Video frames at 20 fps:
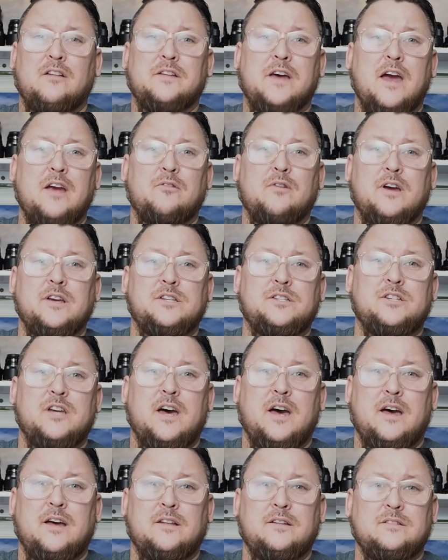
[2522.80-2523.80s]
high res
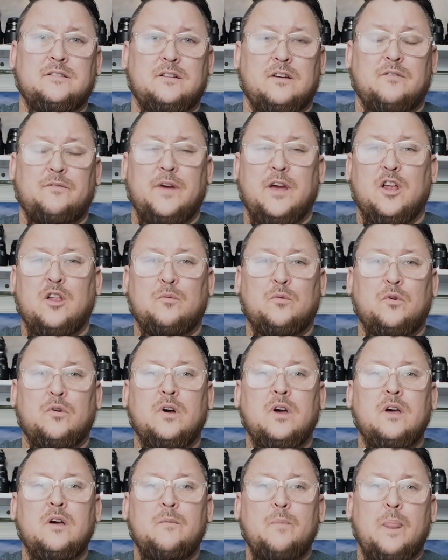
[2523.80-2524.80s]
shot available
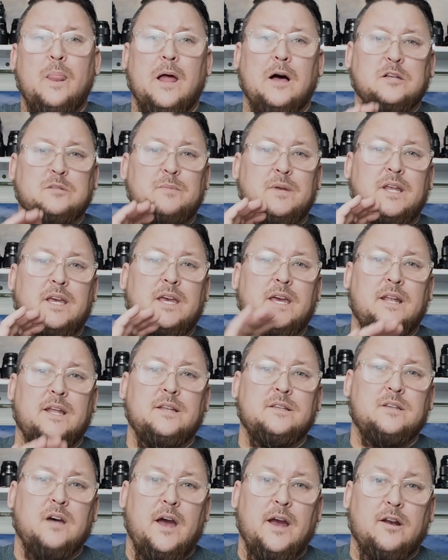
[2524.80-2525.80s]
allows me to get
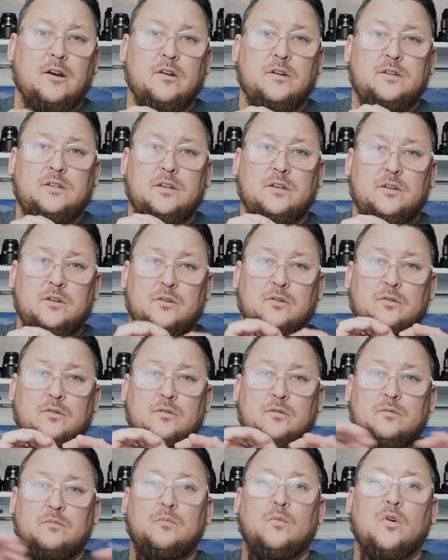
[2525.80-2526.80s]
in tighter to
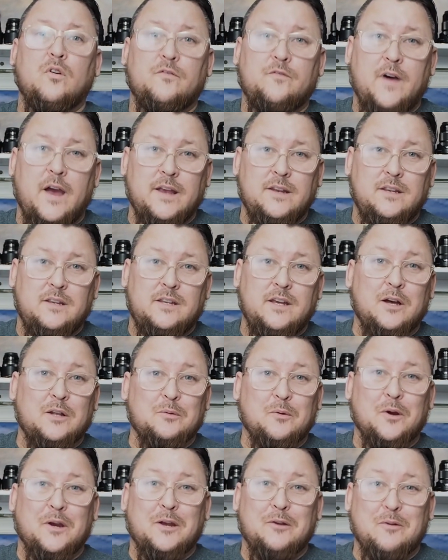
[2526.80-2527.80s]
do more fine detailed
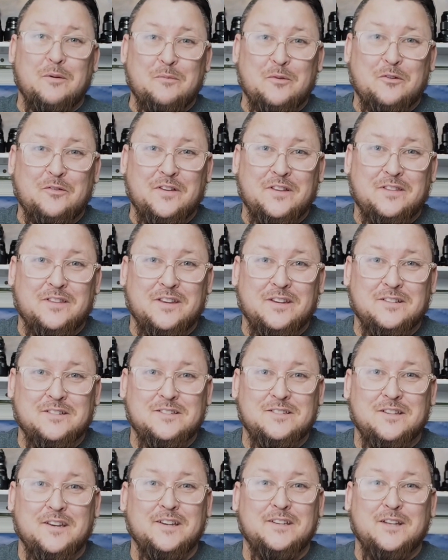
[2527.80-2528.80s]
work and removing
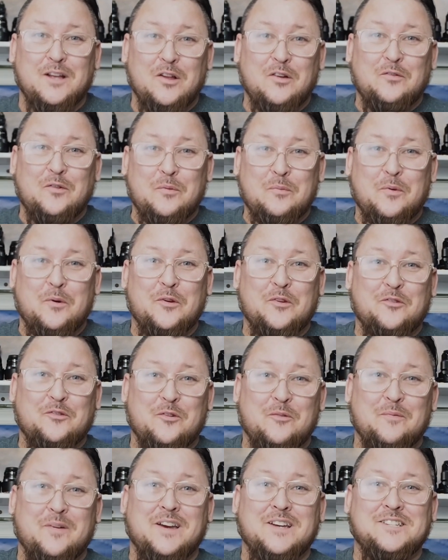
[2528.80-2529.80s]
things like telephone poles
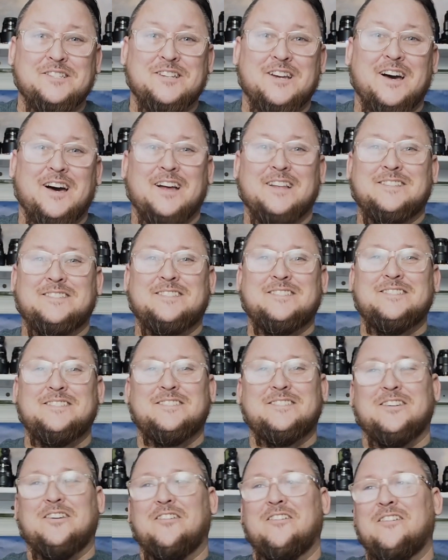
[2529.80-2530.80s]
from my shots.
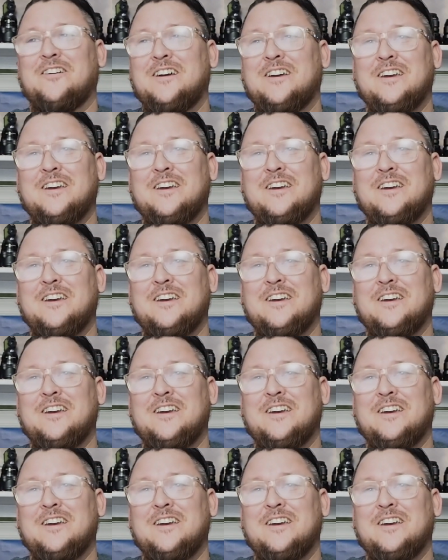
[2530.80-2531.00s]
So